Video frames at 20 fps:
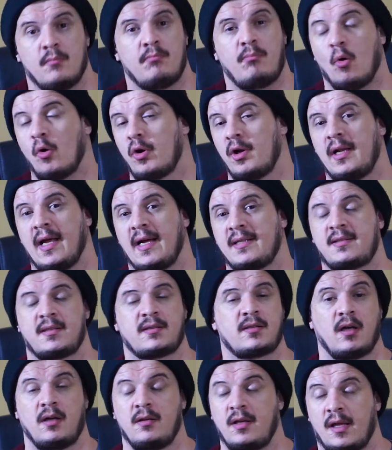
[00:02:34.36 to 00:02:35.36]
Borderlands is
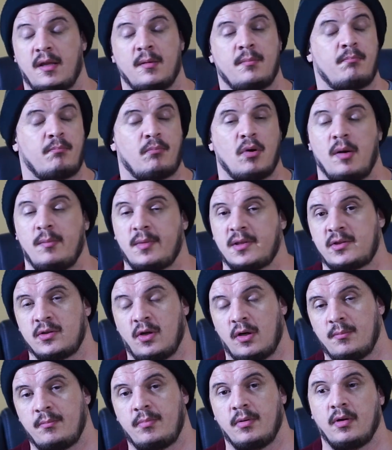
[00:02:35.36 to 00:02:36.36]
another prime
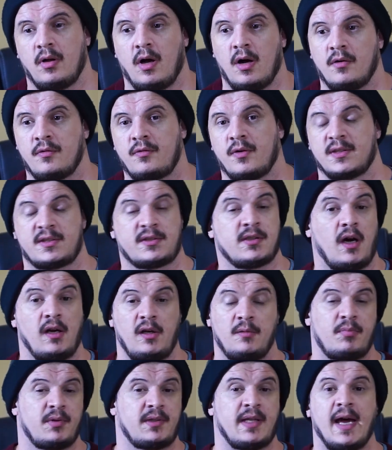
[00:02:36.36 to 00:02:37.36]
example of a
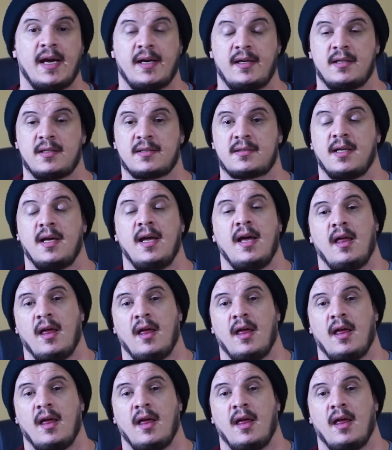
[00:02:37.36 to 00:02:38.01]
silent protagonist.